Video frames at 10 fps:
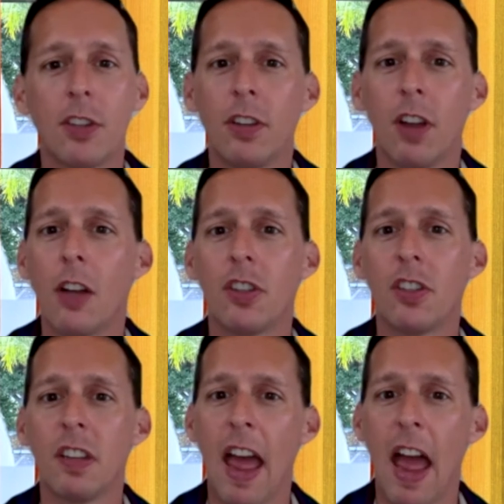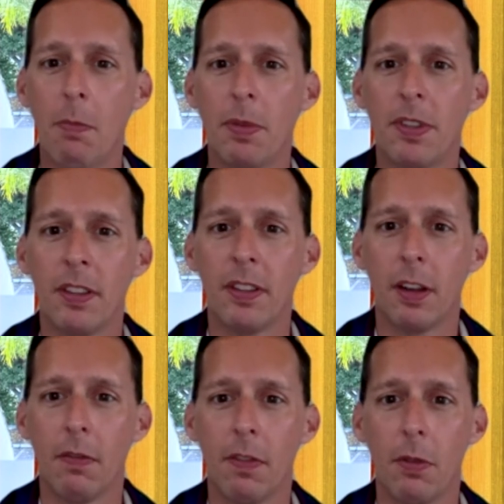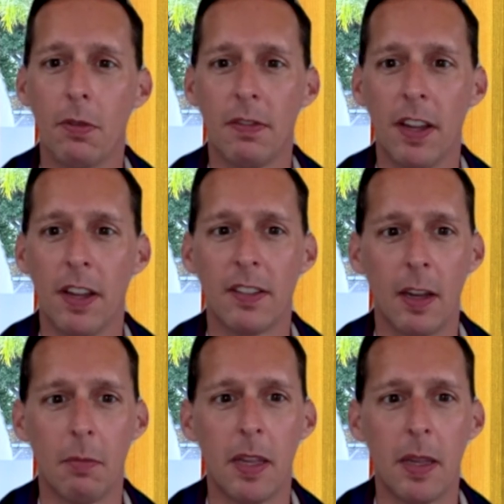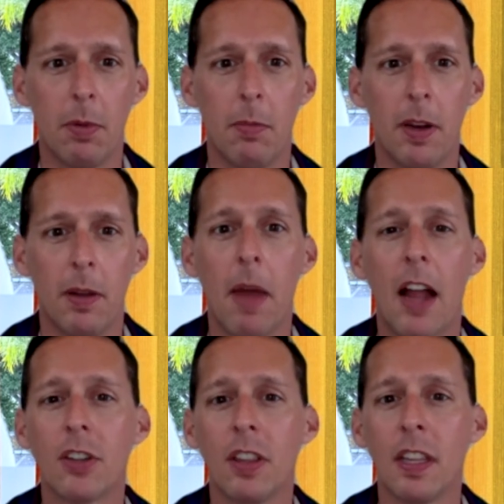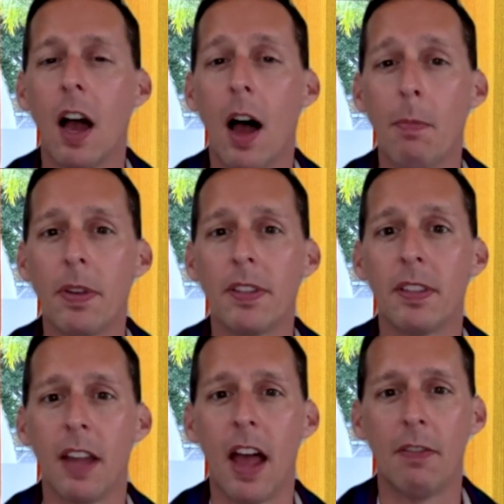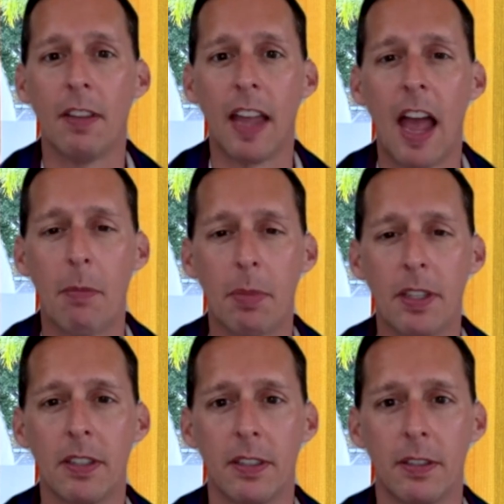not just an absence of those events and people, but imagine the opposite having happened.